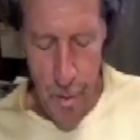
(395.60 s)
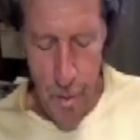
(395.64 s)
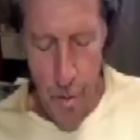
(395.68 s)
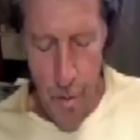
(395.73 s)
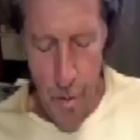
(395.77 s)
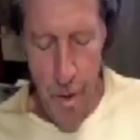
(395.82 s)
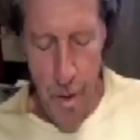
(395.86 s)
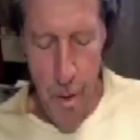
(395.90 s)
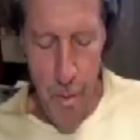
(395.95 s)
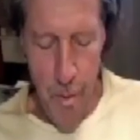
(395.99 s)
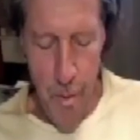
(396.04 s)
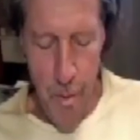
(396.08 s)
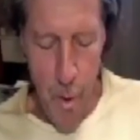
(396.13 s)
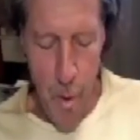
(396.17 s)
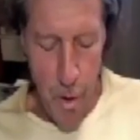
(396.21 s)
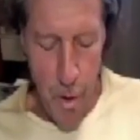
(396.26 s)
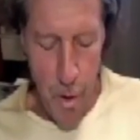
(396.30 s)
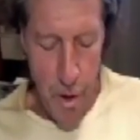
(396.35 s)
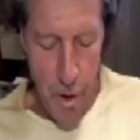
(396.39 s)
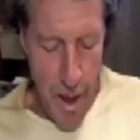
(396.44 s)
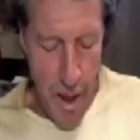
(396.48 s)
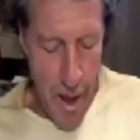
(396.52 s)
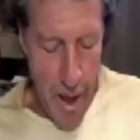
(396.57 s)
tell the whole
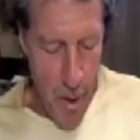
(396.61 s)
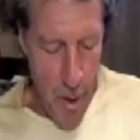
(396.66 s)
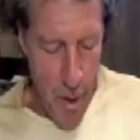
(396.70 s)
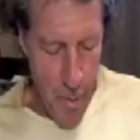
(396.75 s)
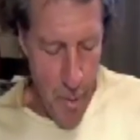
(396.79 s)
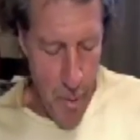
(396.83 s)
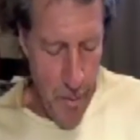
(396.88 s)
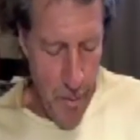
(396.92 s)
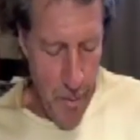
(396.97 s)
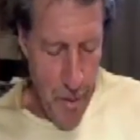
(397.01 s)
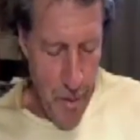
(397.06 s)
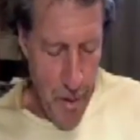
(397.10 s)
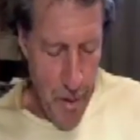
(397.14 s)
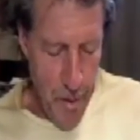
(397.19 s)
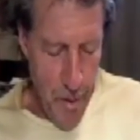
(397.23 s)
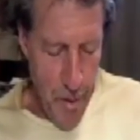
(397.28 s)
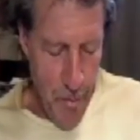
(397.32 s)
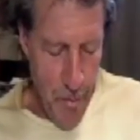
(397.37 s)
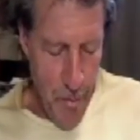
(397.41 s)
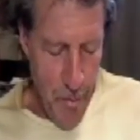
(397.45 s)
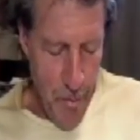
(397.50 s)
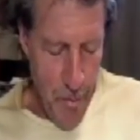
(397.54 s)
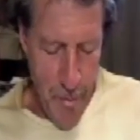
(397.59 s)
town?
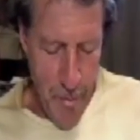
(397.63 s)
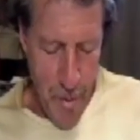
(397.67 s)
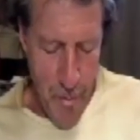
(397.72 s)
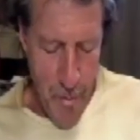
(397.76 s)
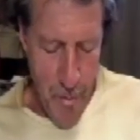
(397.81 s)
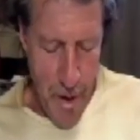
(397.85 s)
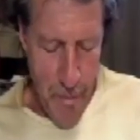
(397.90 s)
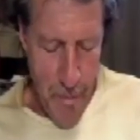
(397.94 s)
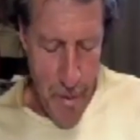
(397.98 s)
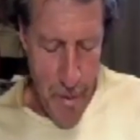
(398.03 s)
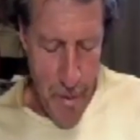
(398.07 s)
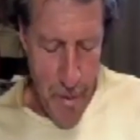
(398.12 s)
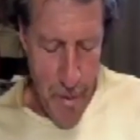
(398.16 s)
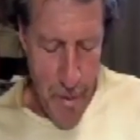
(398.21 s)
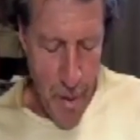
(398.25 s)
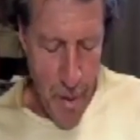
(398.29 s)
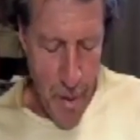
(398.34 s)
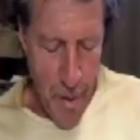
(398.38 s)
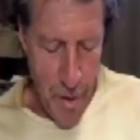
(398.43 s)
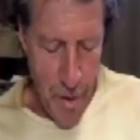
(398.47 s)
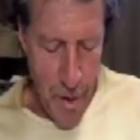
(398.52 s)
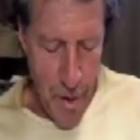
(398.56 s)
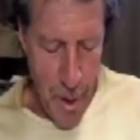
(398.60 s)
The man began to
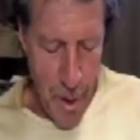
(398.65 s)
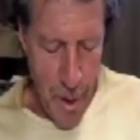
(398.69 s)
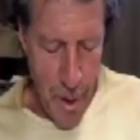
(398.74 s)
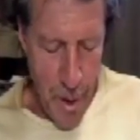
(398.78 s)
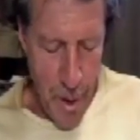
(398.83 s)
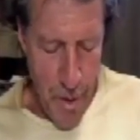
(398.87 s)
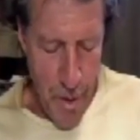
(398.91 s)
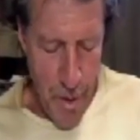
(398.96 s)
look desperate.